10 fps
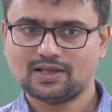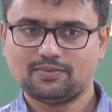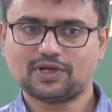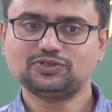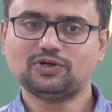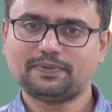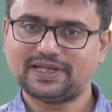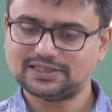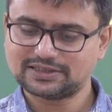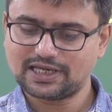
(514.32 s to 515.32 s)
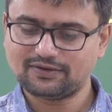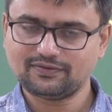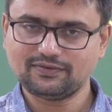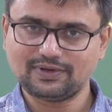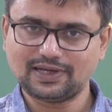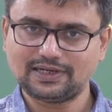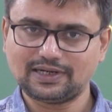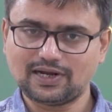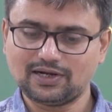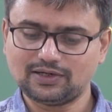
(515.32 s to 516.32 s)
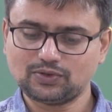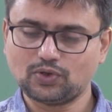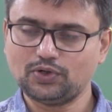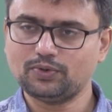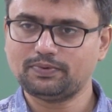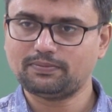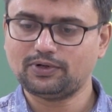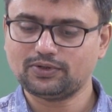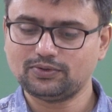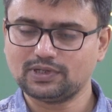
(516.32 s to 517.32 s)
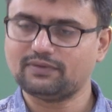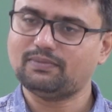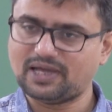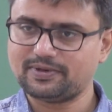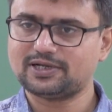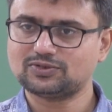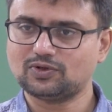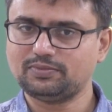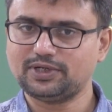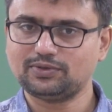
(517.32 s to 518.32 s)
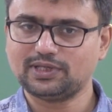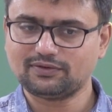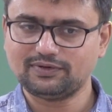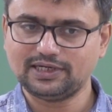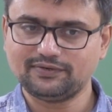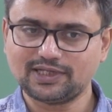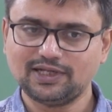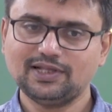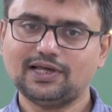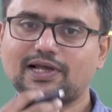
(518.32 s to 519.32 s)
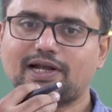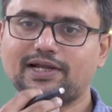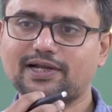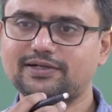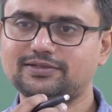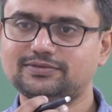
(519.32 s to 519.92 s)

Because your parents told you people to, even my parents told me to eat with the right hand.